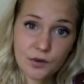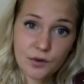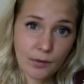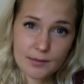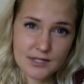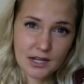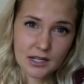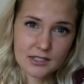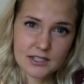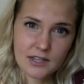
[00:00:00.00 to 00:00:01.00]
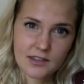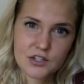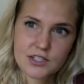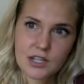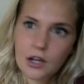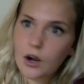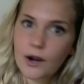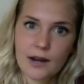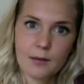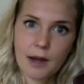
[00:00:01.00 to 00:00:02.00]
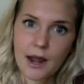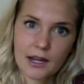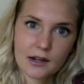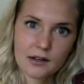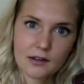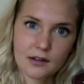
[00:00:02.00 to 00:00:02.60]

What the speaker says: websites, and then she's like, oh, I got to buy it.